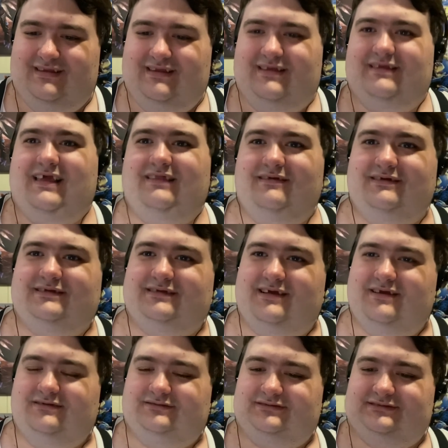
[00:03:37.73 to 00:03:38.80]
That looks
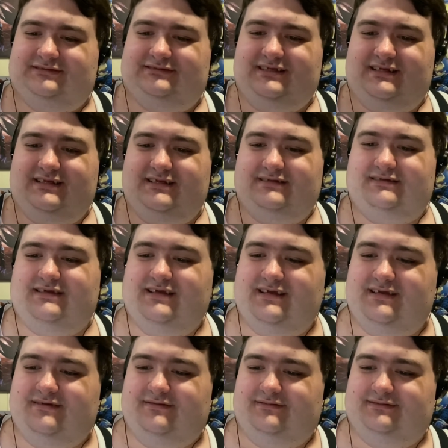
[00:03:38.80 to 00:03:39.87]
interesting
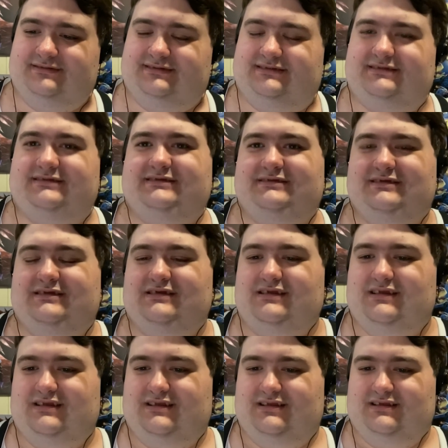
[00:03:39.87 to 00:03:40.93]
indeed.
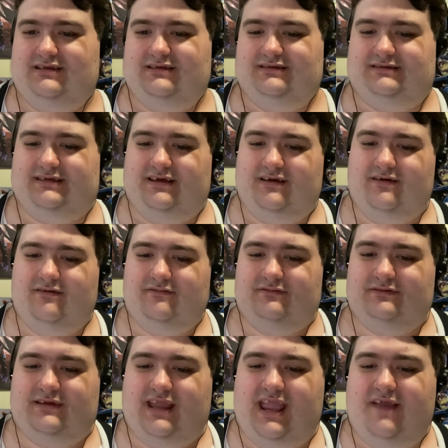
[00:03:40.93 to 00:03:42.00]
So,
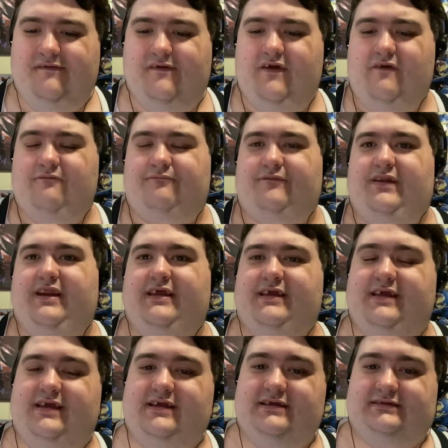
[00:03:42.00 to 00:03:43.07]
Halo Infinite
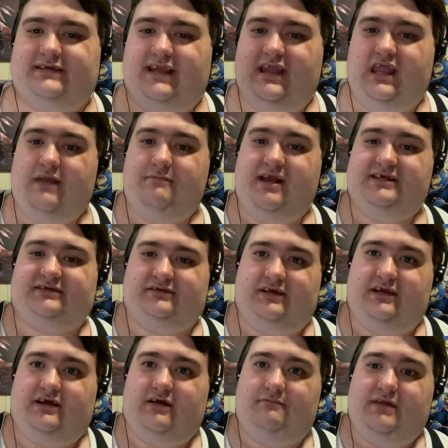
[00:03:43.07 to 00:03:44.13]
is basically
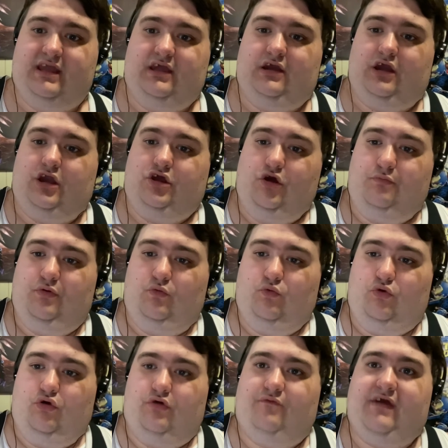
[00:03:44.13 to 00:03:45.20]
going to be an open
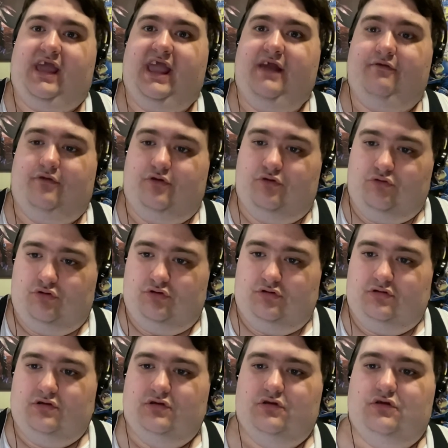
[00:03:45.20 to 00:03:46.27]
world Halo,
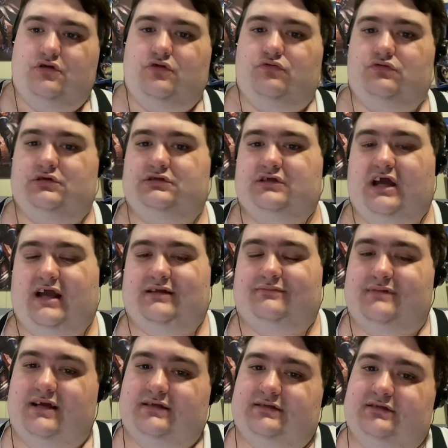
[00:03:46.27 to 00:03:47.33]
which I
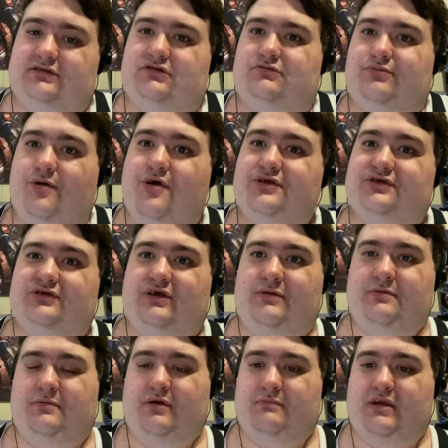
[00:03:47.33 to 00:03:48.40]
bet it's supposedly
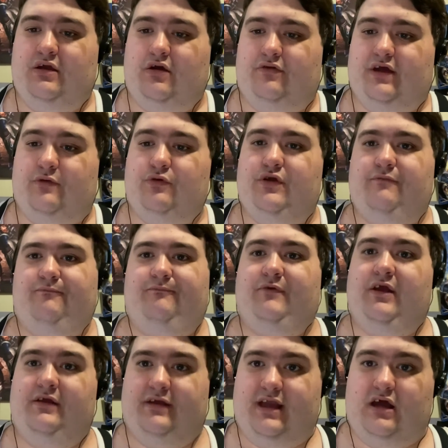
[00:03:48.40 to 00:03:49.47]
going to be online where you
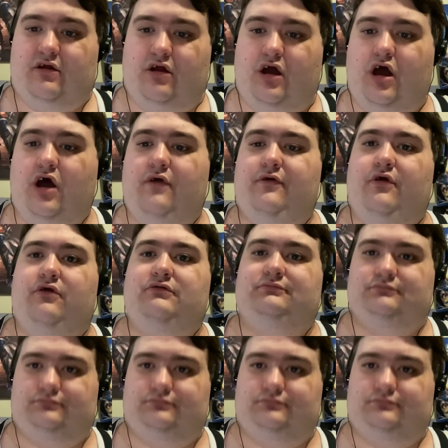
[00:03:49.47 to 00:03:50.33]
encounter other